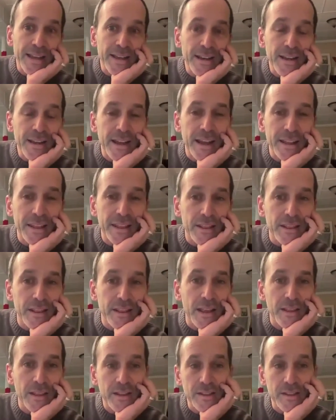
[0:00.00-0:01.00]
And
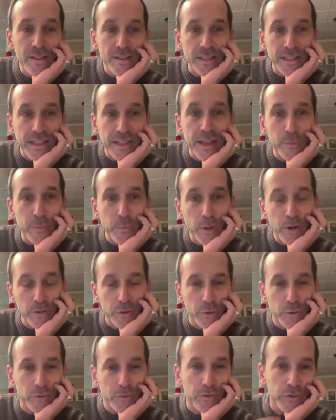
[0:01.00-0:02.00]
this is again where
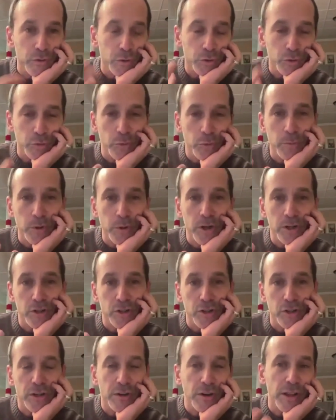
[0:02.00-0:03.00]
sort of social
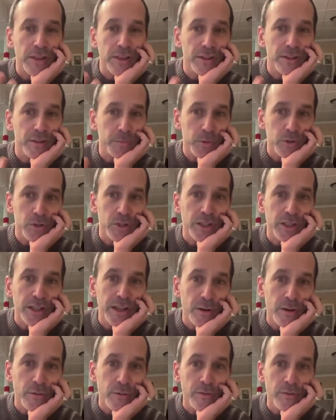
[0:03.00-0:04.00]
reproduction theory, I think, is
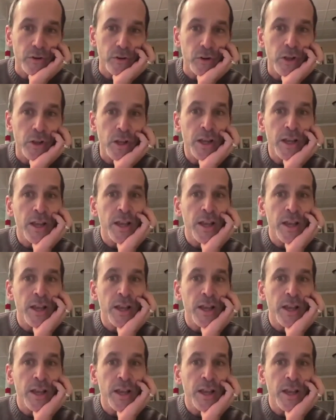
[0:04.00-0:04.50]
particularly helpful.